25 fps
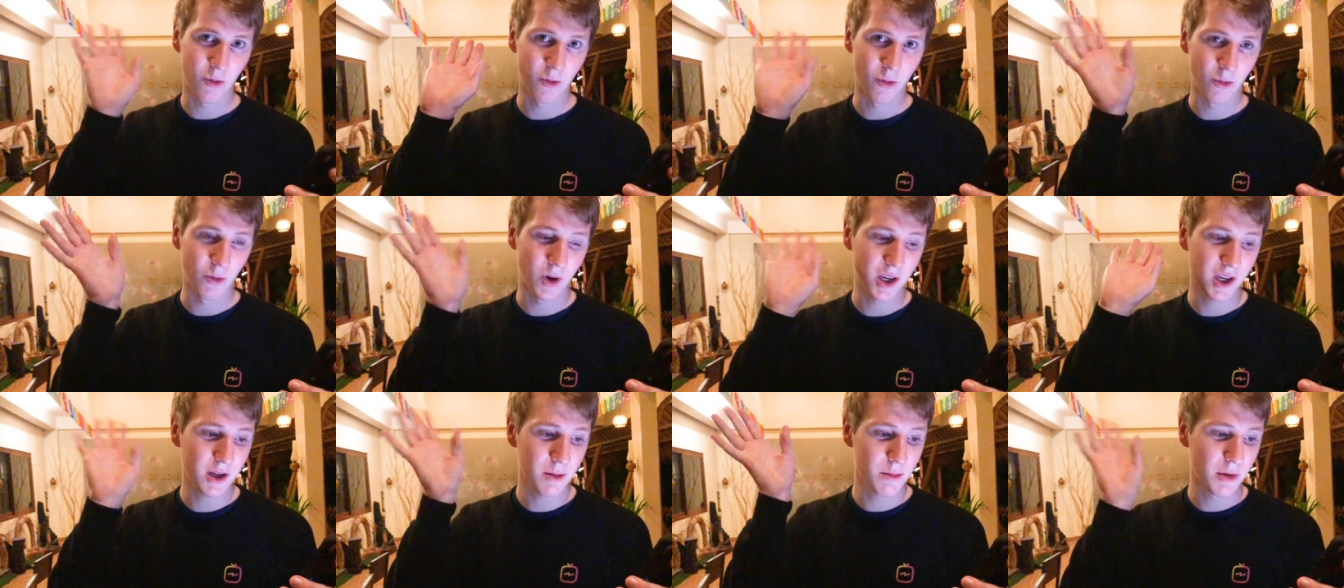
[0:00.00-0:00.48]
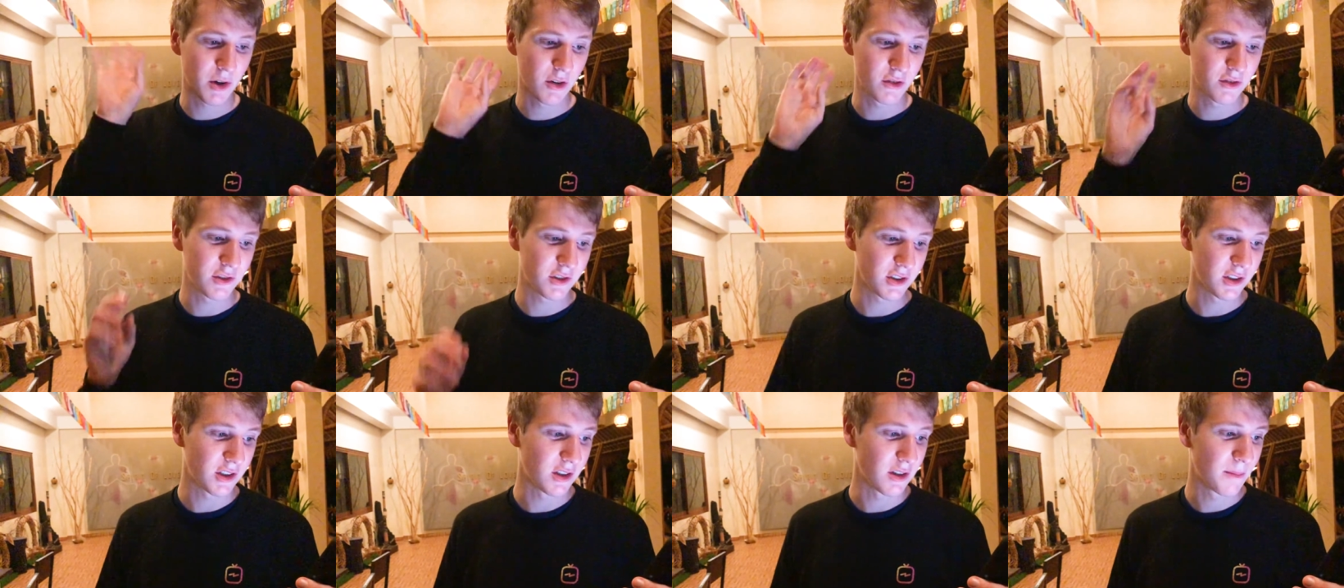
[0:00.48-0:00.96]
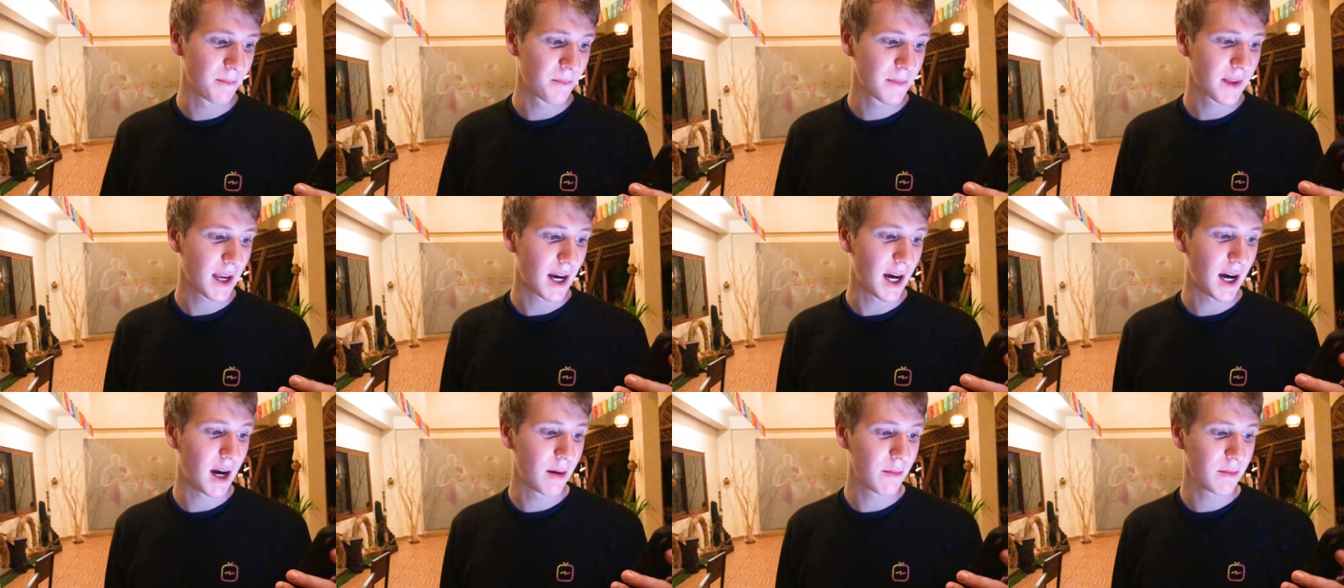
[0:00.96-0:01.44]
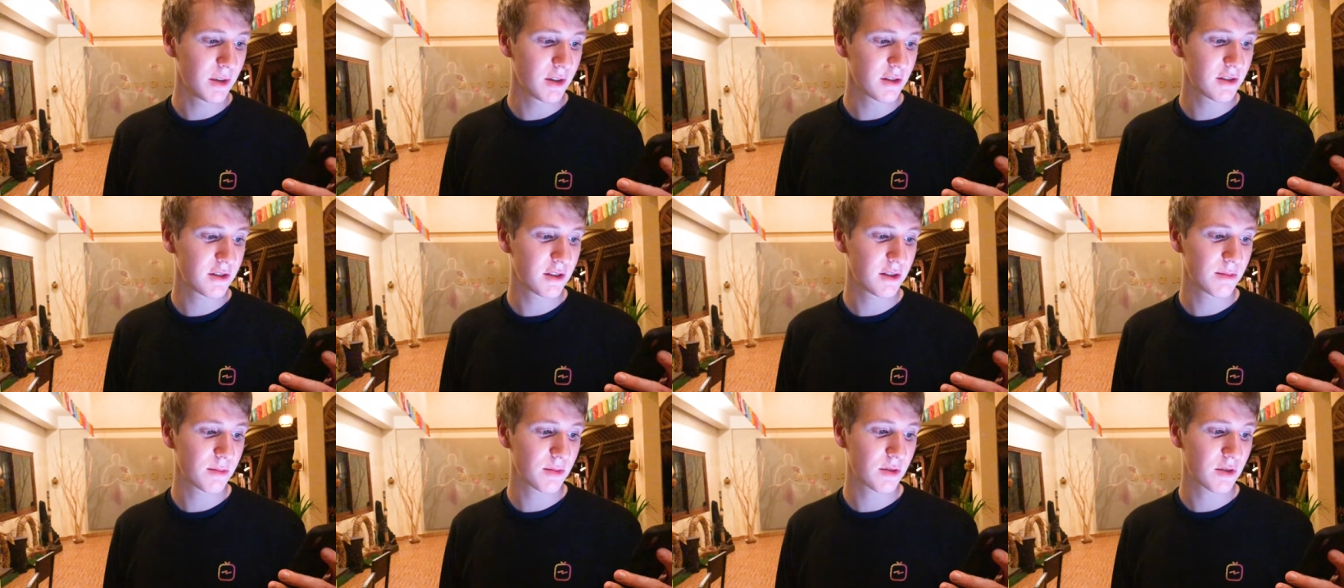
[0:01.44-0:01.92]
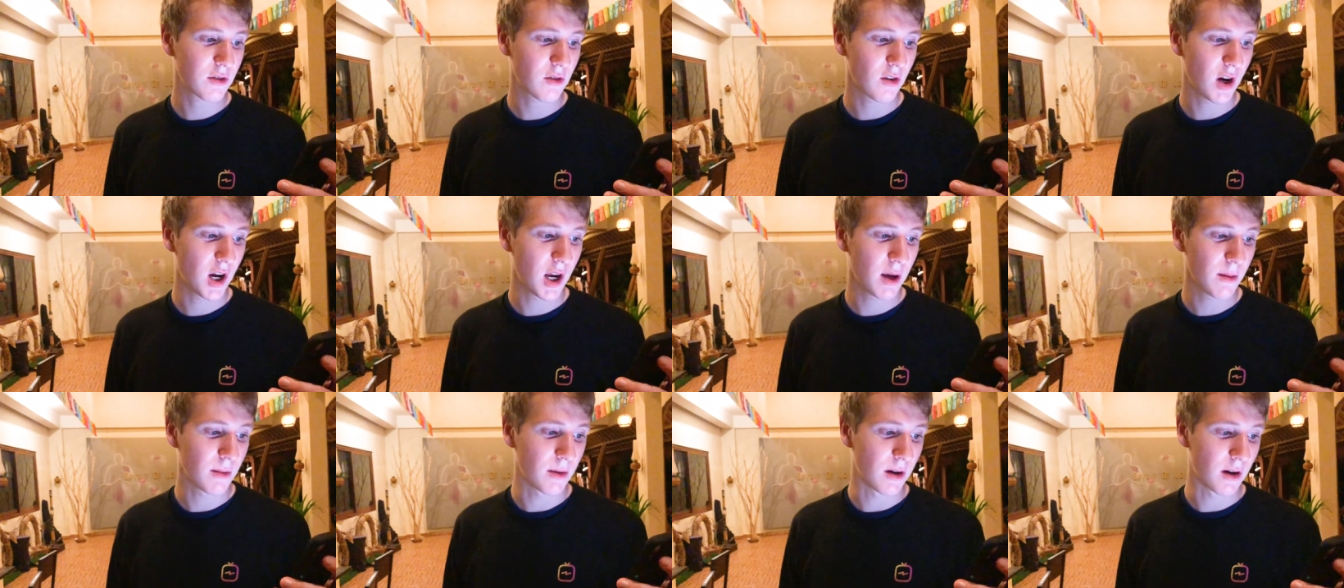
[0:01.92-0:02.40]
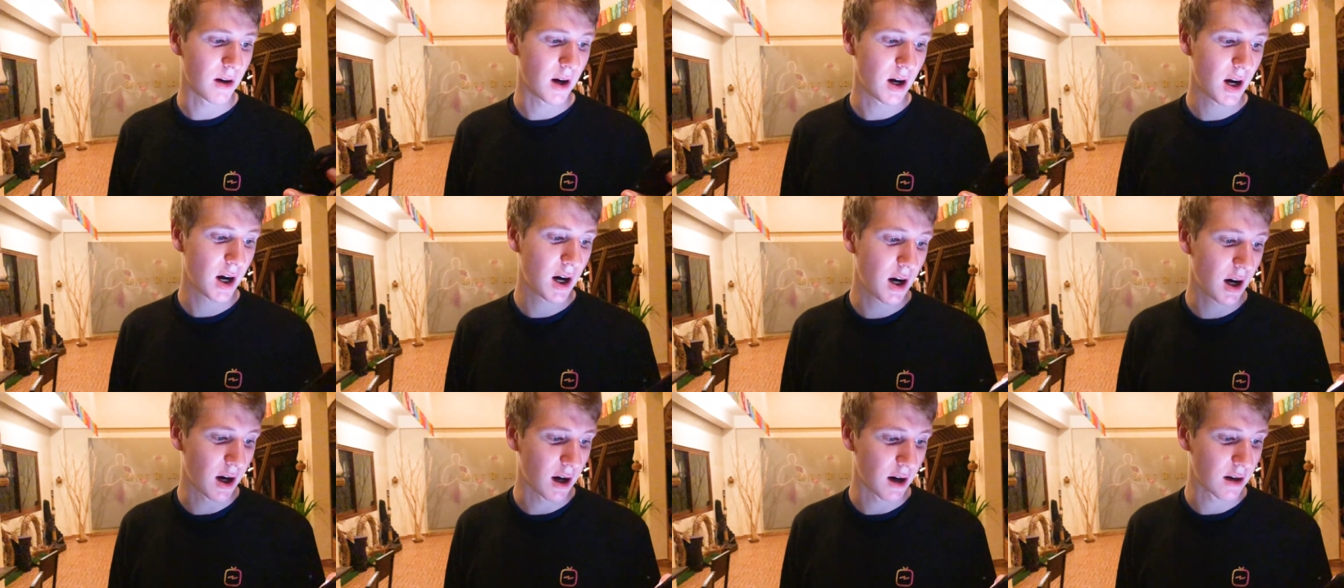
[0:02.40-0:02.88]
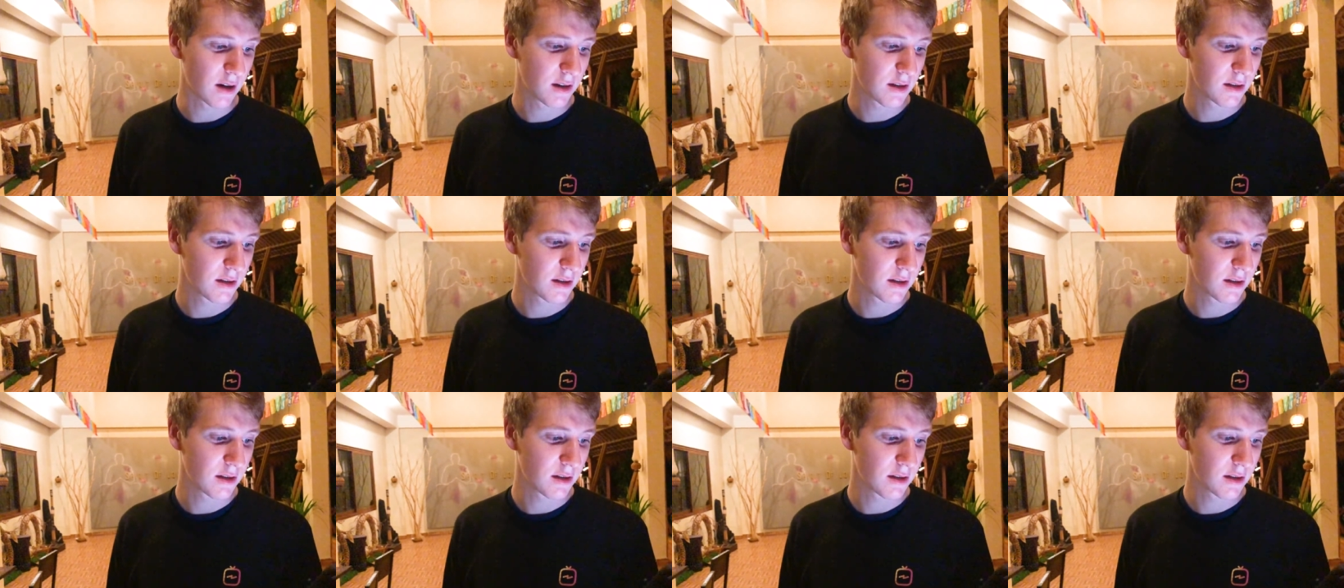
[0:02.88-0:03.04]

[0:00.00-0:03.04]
wink emoji, I'm your subscriber, huh.